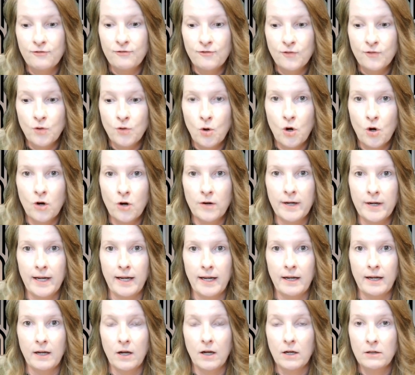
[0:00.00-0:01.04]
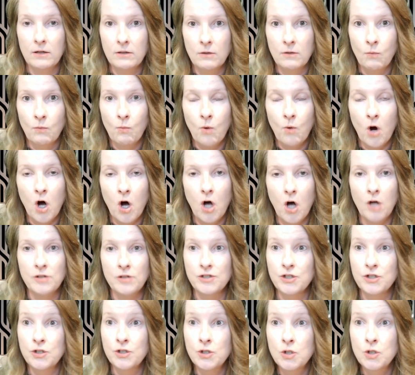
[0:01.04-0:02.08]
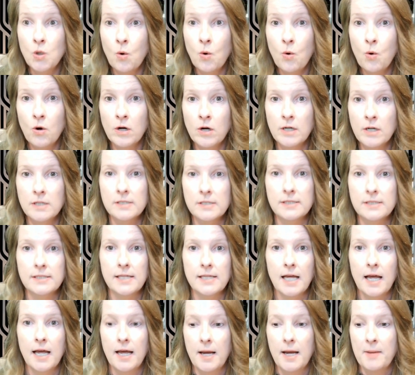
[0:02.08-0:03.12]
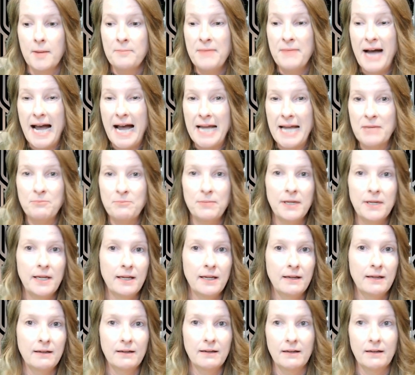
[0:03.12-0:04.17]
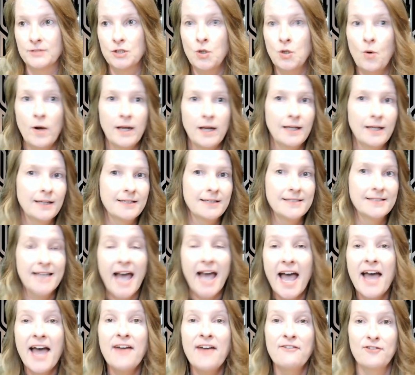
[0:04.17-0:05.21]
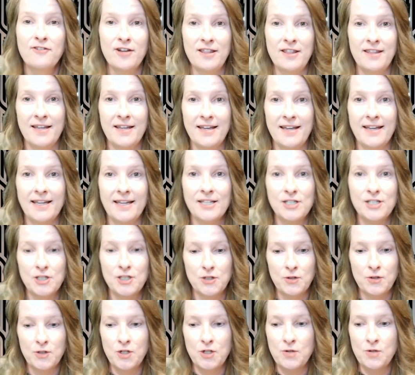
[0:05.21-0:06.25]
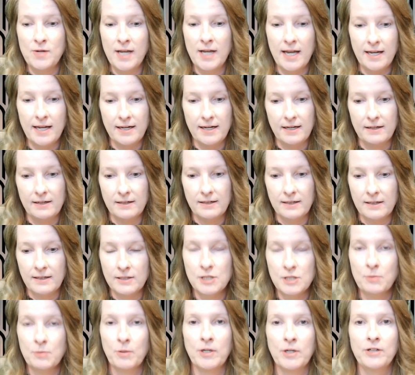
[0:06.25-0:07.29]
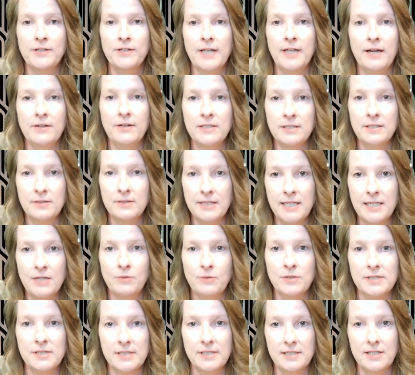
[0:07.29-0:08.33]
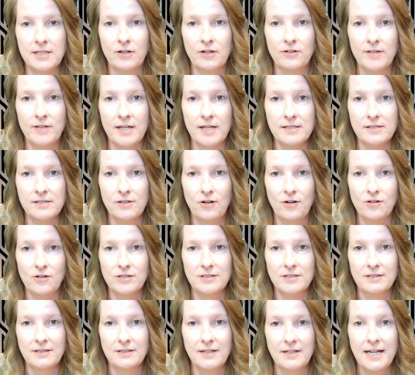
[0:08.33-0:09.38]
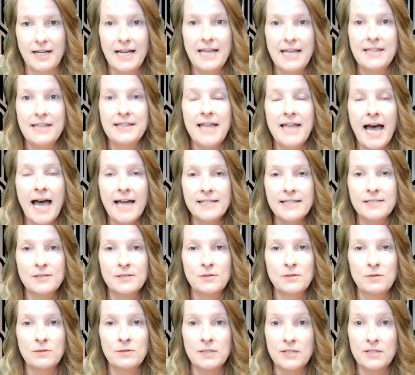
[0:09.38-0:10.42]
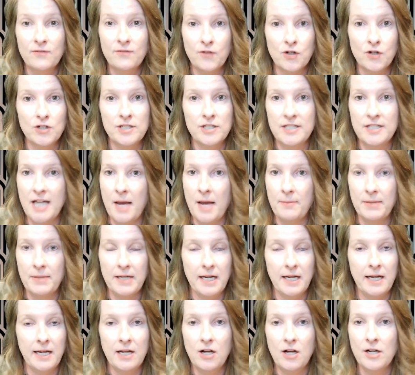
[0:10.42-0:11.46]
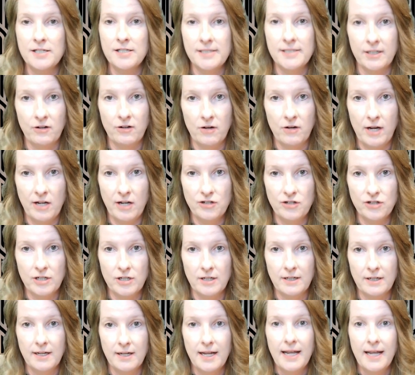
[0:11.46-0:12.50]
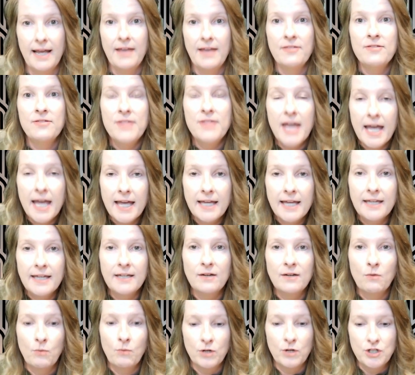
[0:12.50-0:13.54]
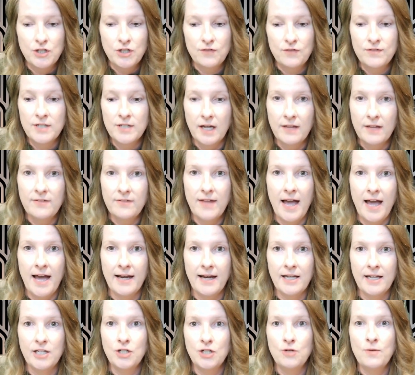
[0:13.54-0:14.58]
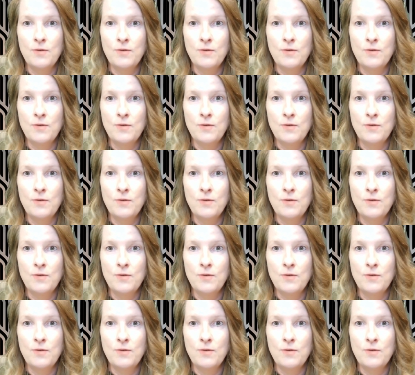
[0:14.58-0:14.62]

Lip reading: flooring, walls, doors, piping, toilets, everything until you get sprinkled down to equal $600,000. That's the first step in any cost segregation. Then, once you've done that and you